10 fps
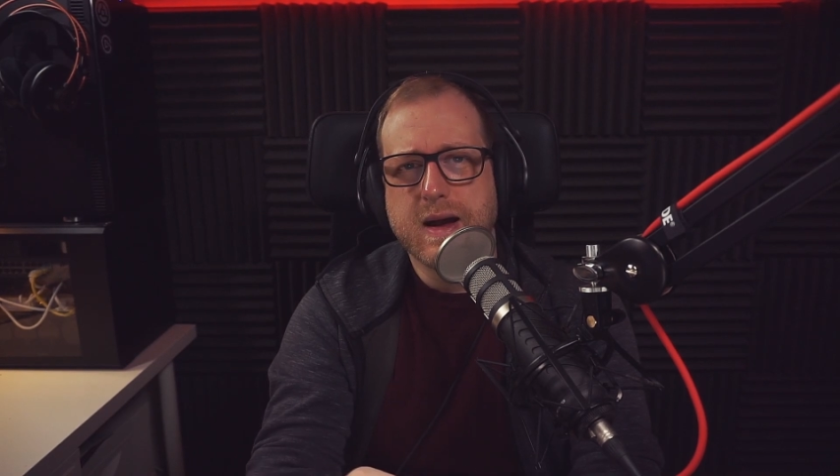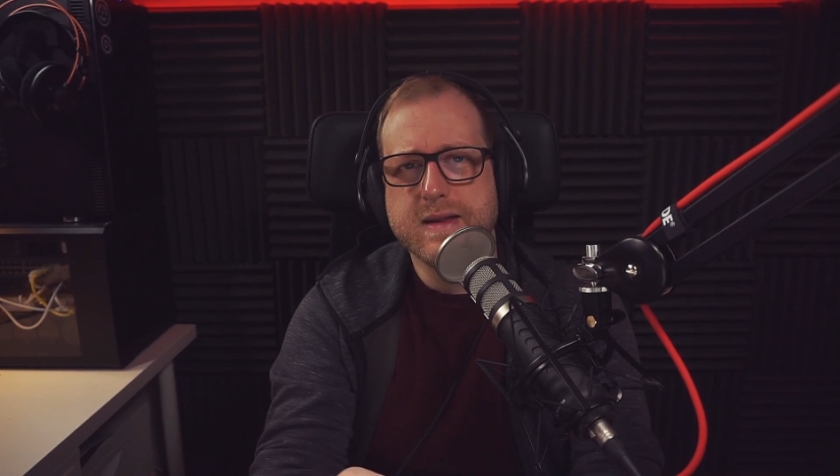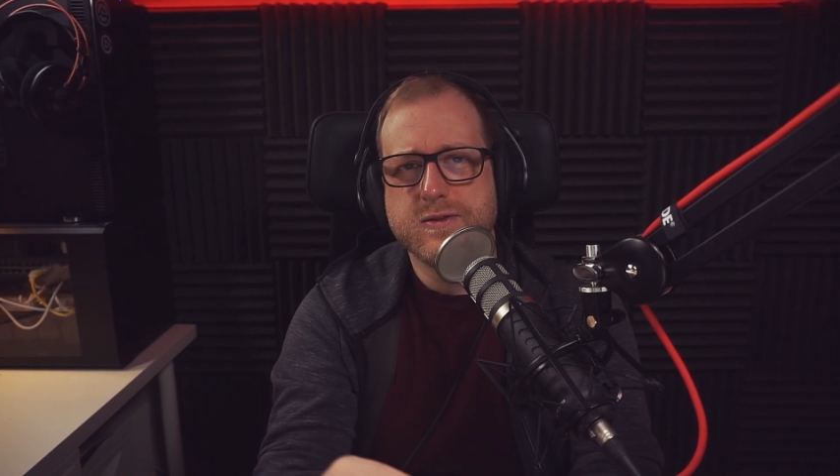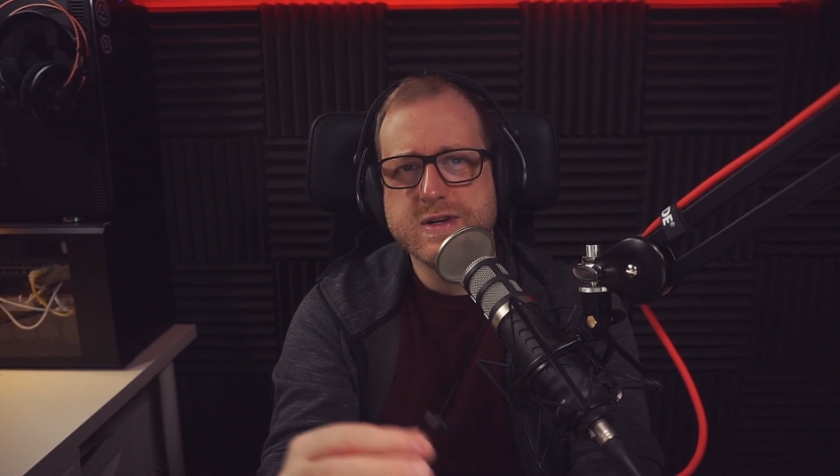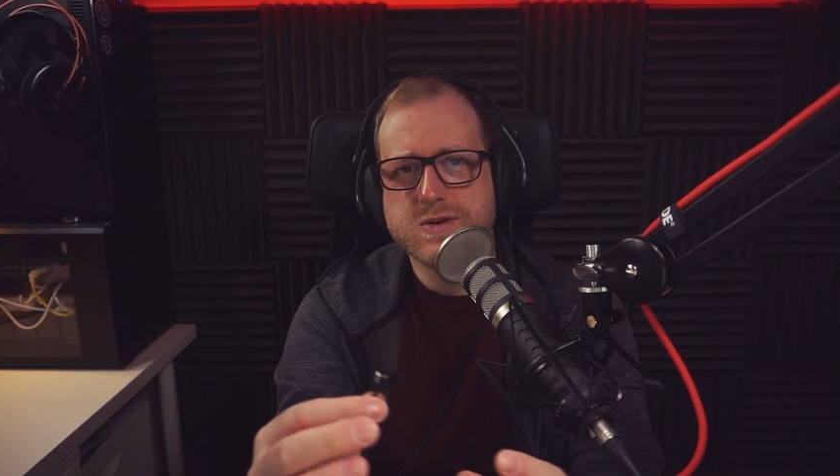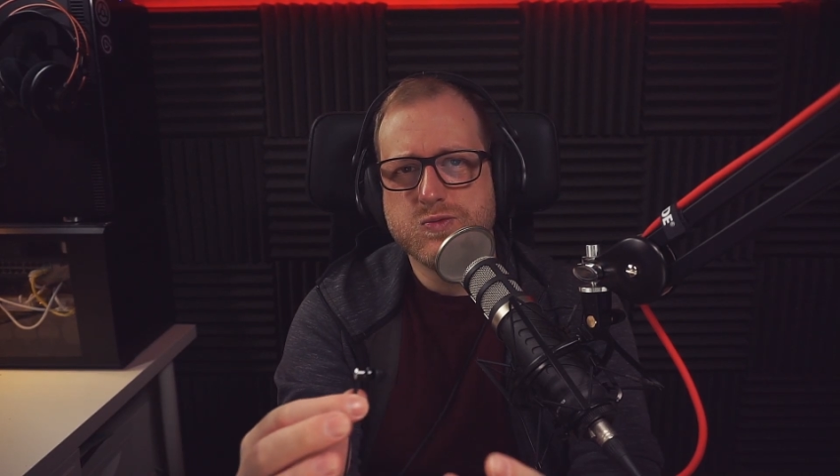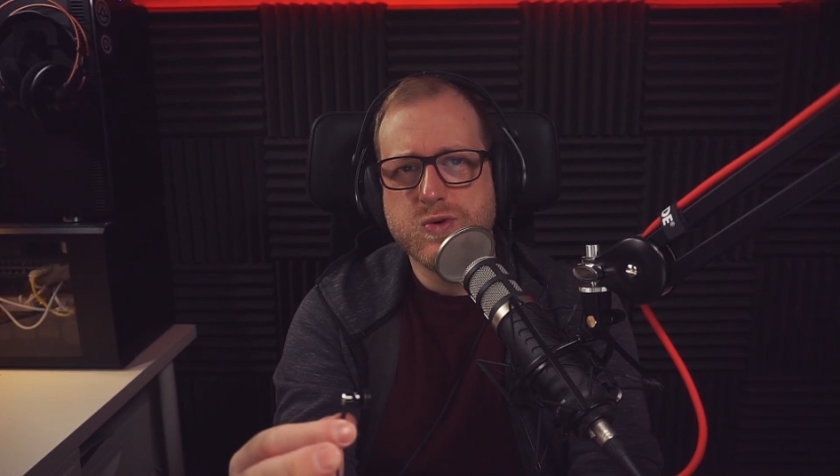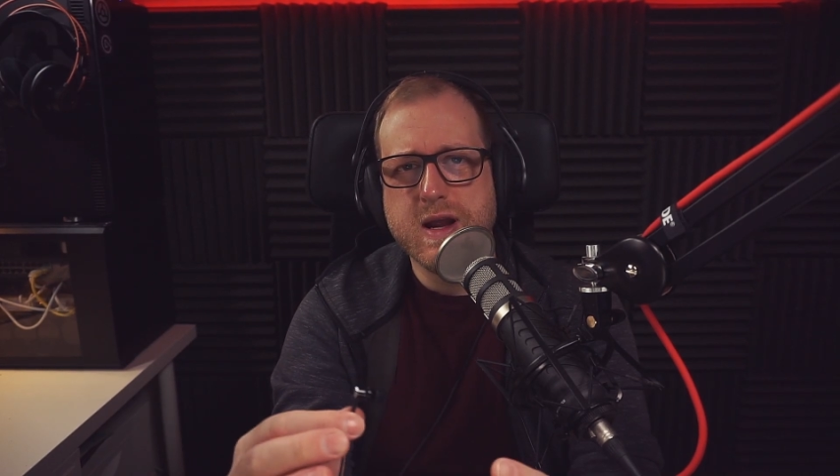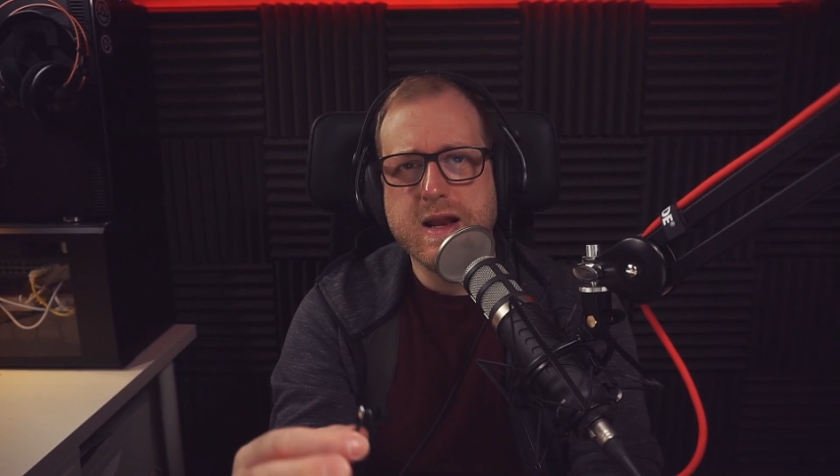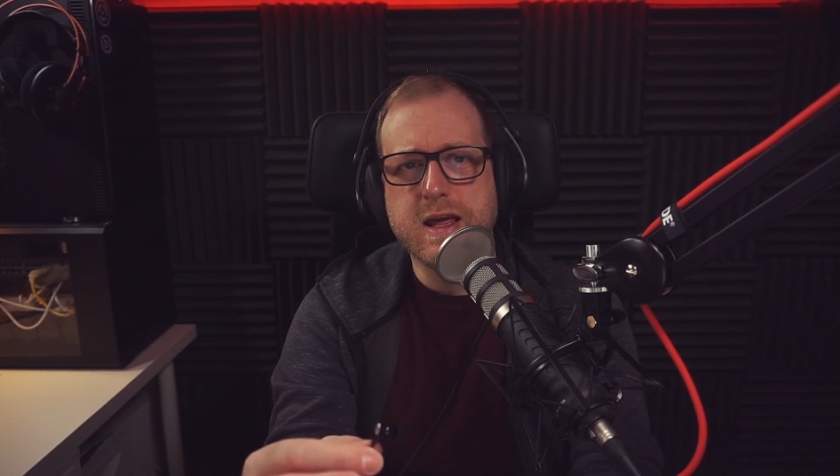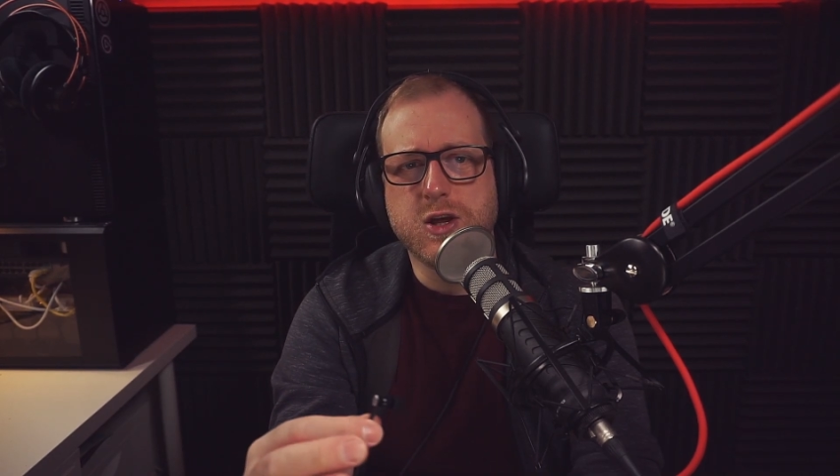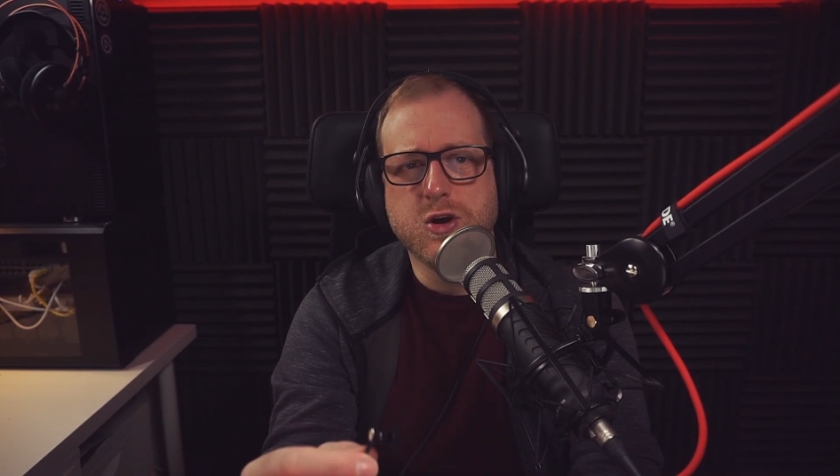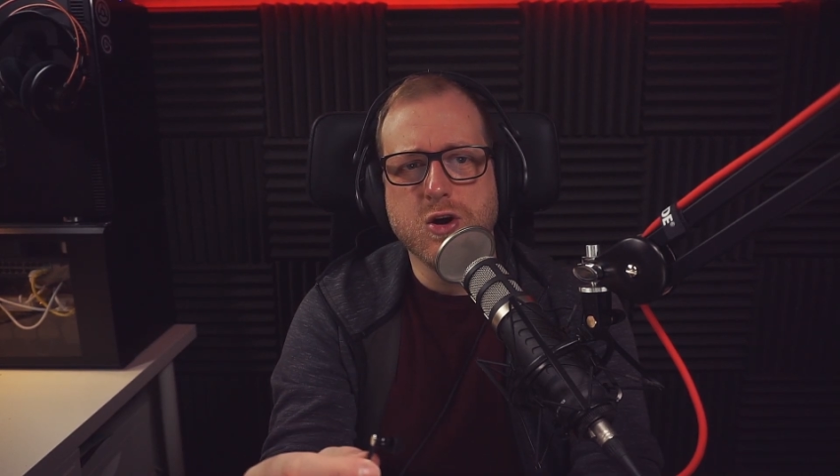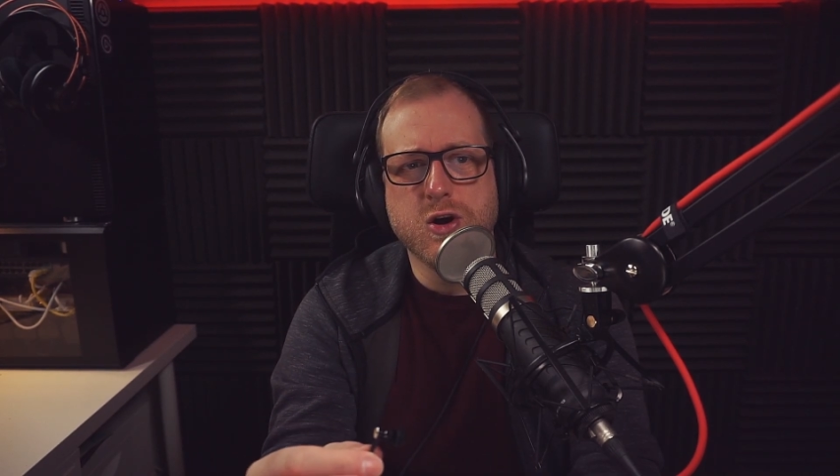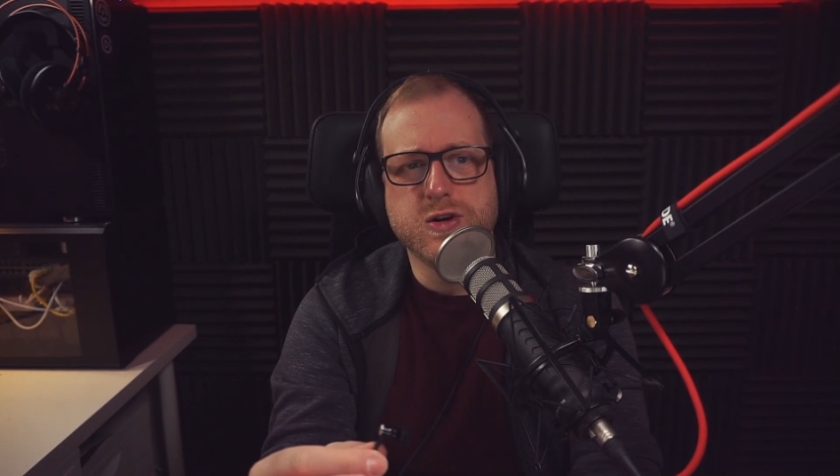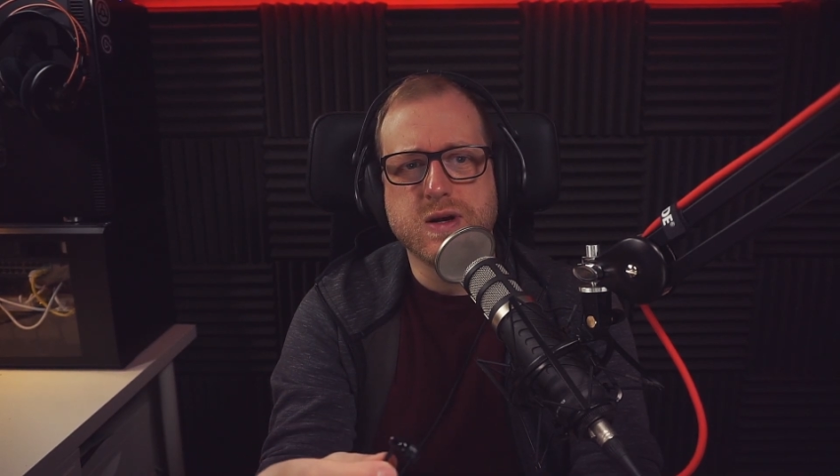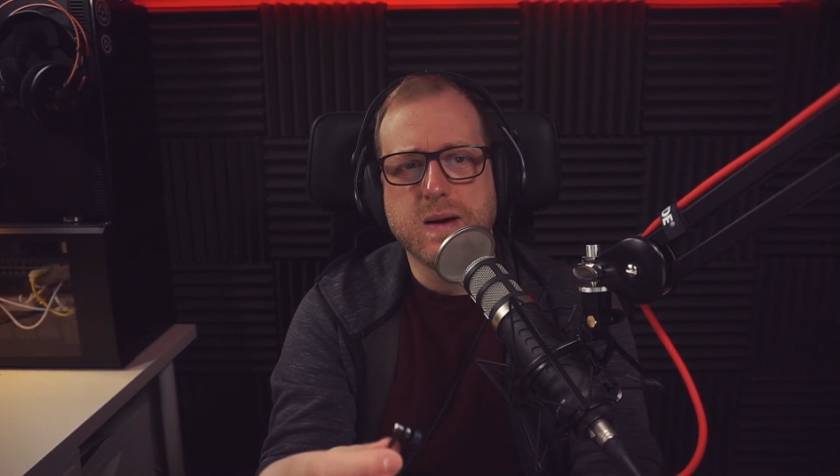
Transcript: And there is a really good